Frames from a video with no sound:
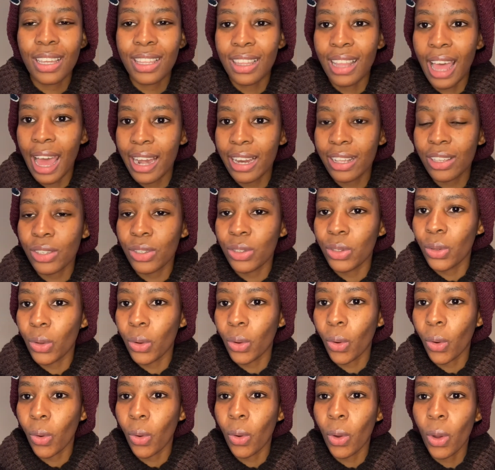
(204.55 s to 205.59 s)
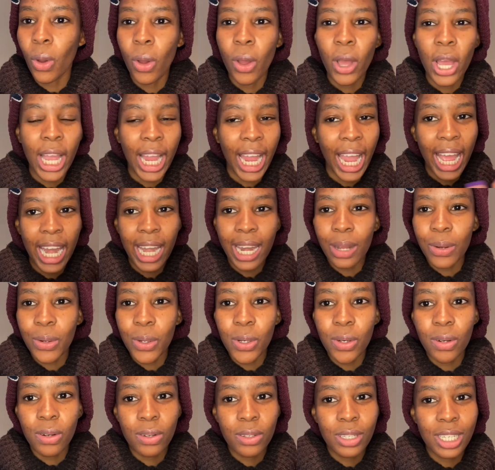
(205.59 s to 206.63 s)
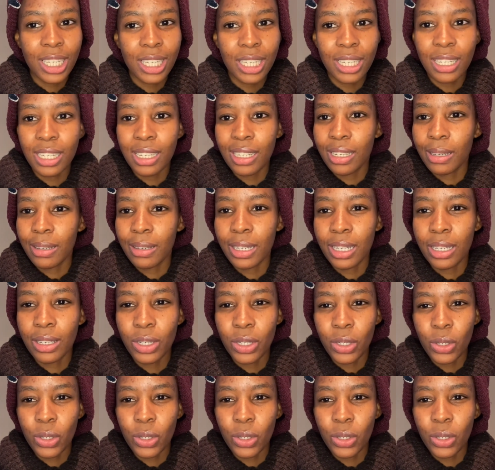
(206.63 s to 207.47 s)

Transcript: That is your gynecology,